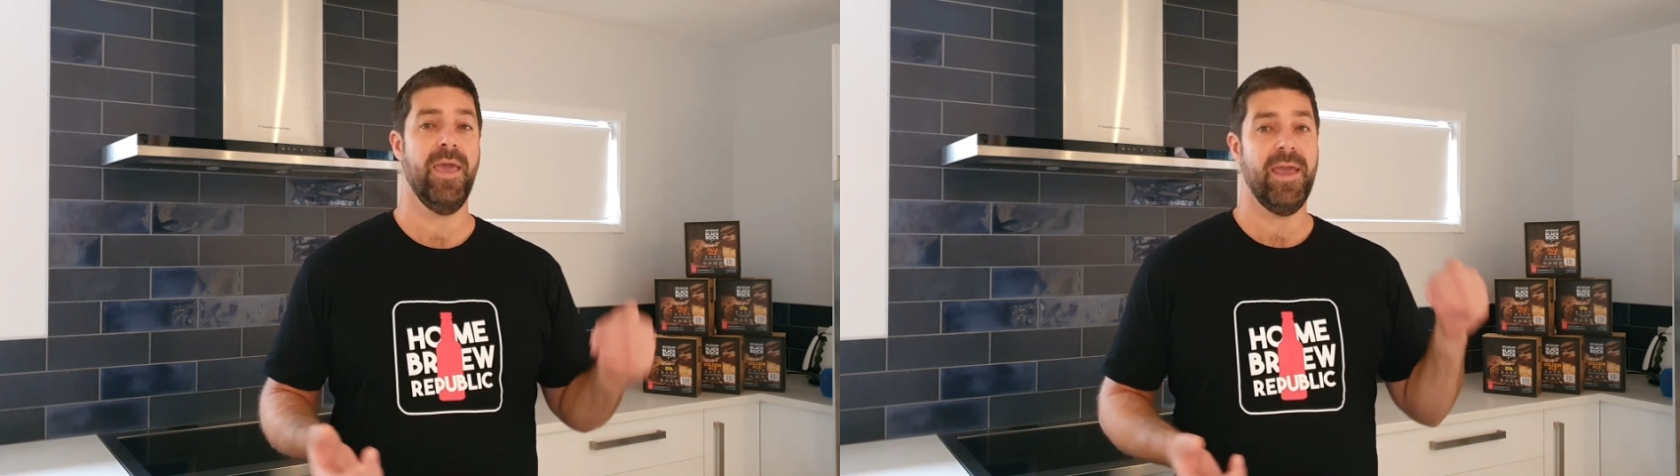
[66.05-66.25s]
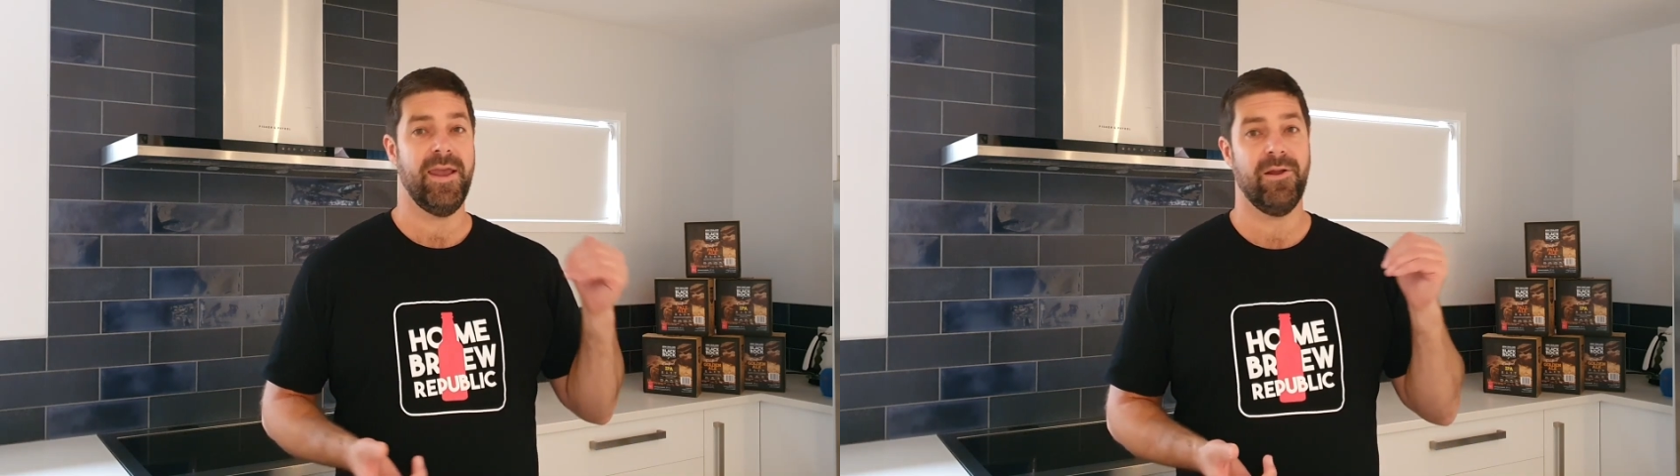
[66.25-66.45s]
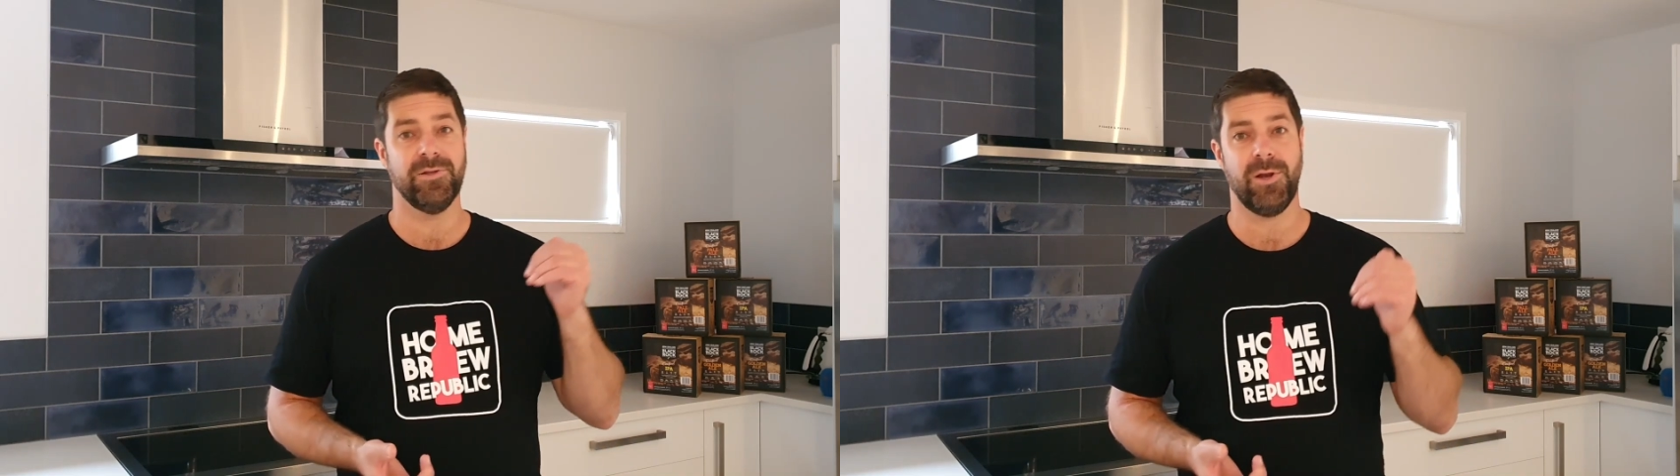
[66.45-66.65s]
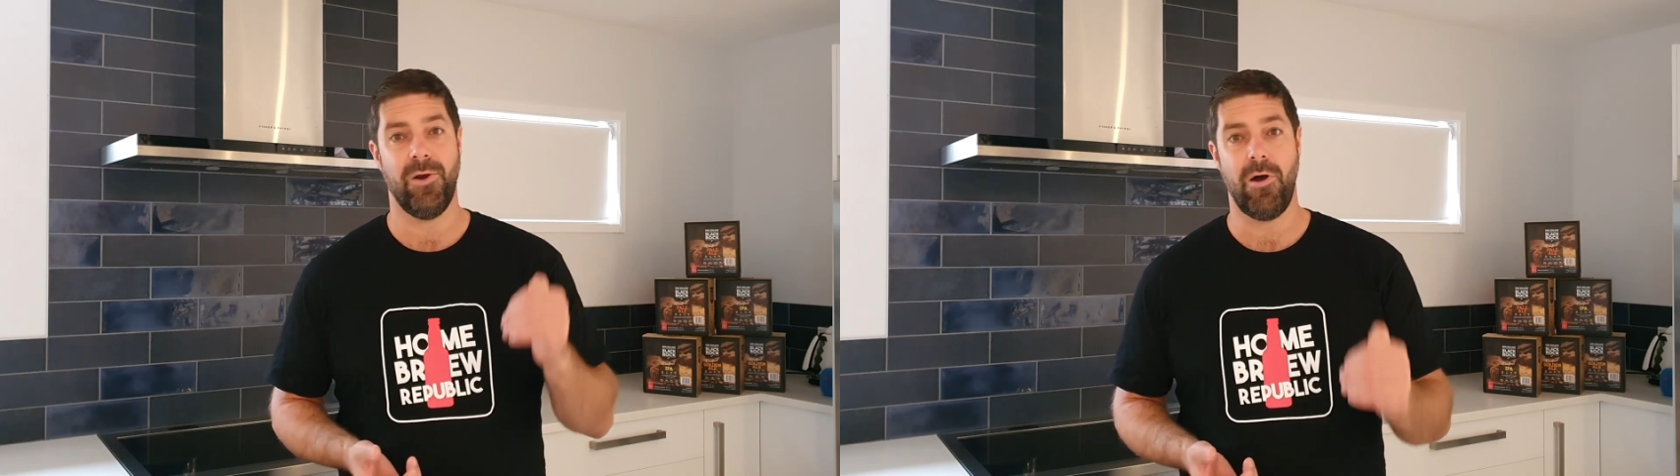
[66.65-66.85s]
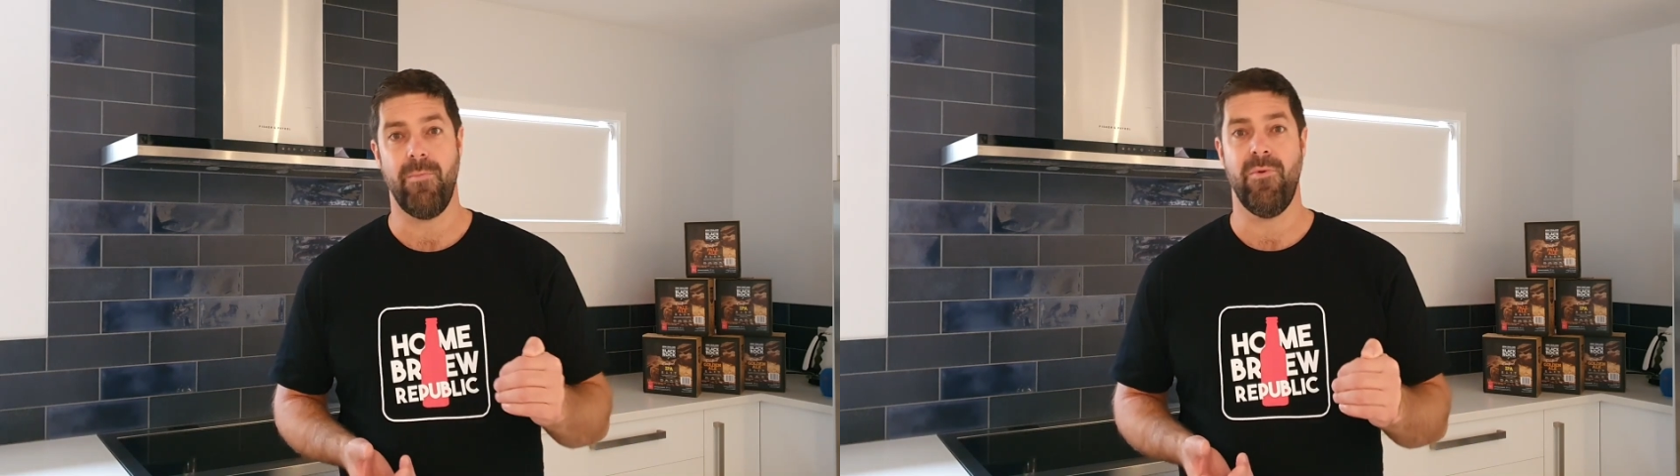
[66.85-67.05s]
He knows a
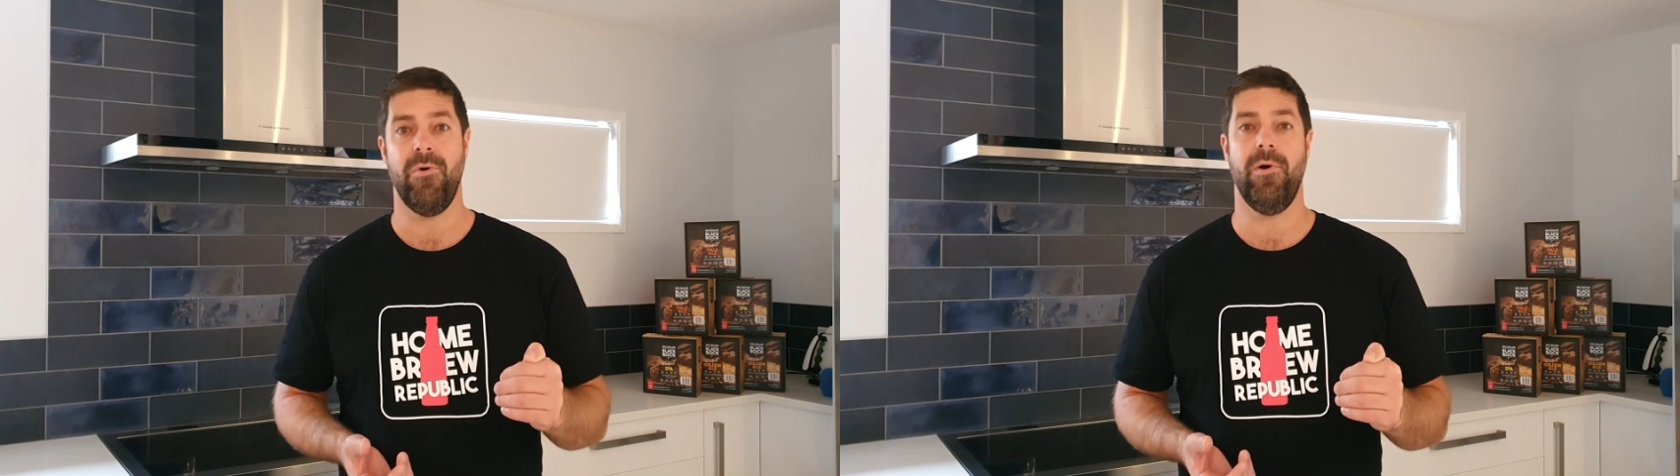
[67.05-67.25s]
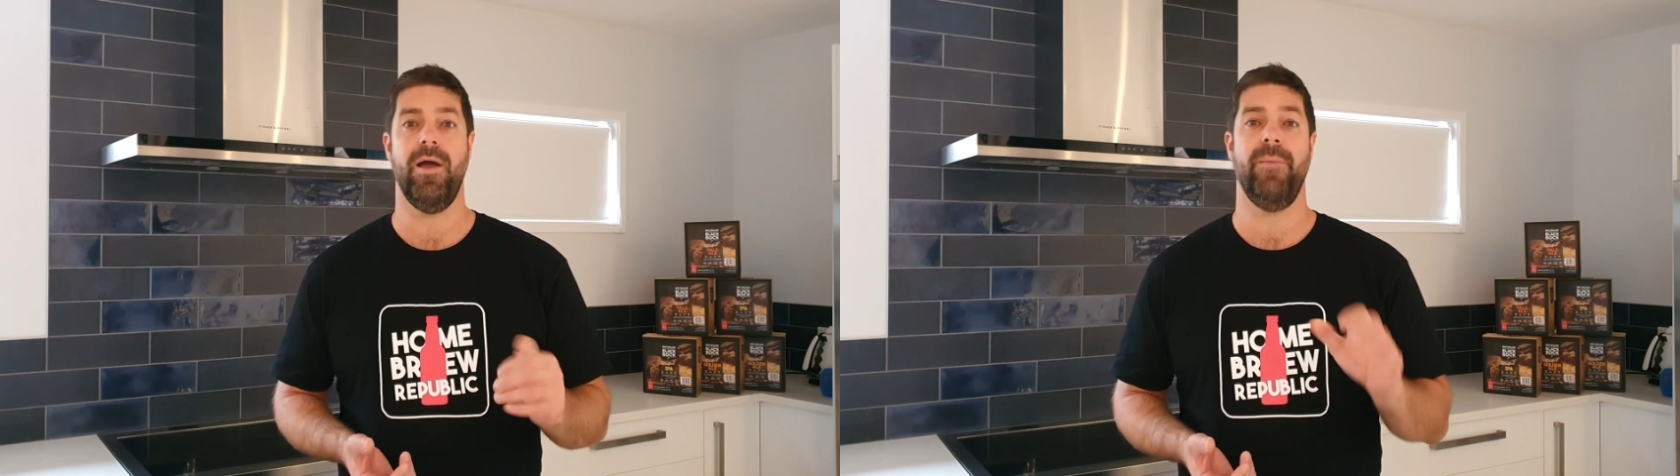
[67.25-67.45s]
lot more